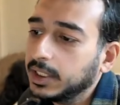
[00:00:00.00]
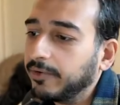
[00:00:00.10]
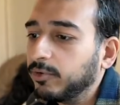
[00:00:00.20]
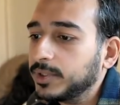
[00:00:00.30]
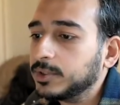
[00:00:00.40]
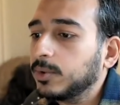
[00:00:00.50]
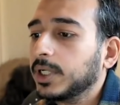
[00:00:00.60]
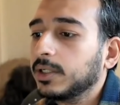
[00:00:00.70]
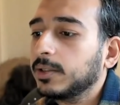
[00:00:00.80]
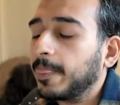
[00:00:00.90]
every once in a
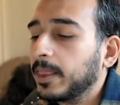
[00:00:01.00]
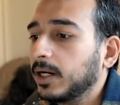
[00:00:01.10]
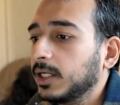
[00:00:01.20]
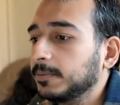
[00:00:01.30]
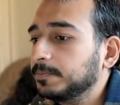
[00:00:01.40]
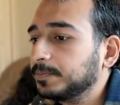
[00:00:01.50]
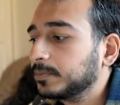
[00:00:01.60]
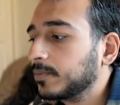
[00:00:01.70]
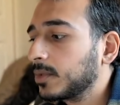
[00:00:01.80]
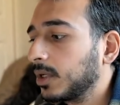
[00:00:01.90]
while um,
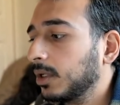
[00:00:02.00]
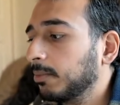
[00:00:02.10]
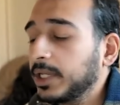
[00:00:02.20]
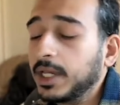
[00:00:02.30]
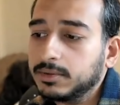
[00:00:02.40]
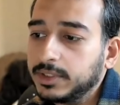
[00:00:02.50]
but yeah